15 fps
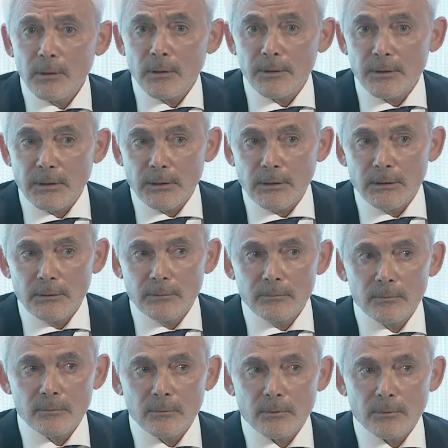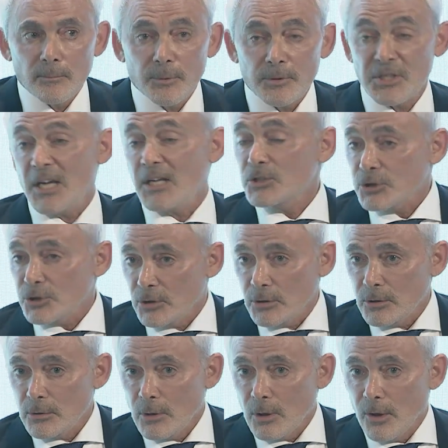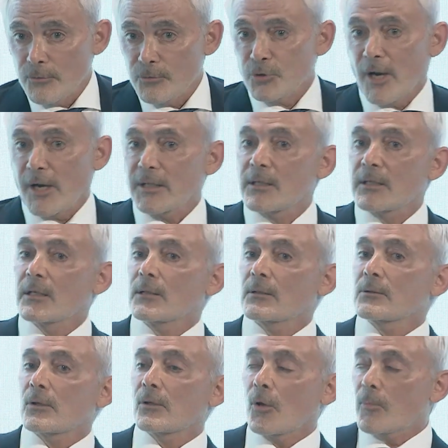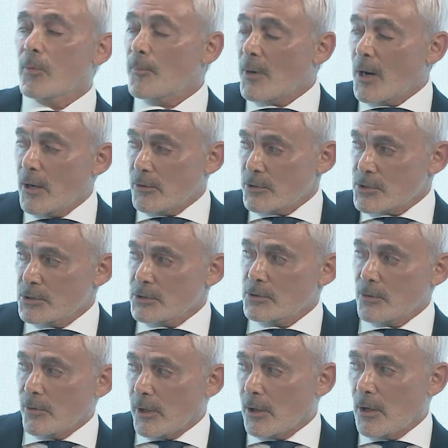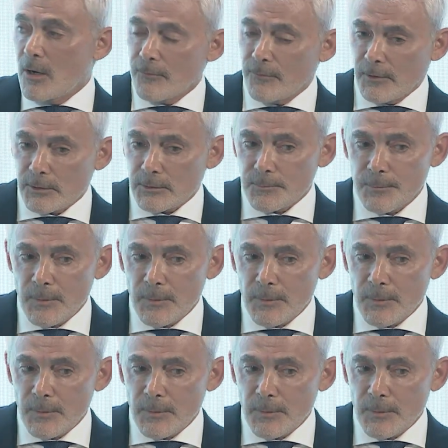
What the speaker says: the potential of dragging in global powers into direct conflict.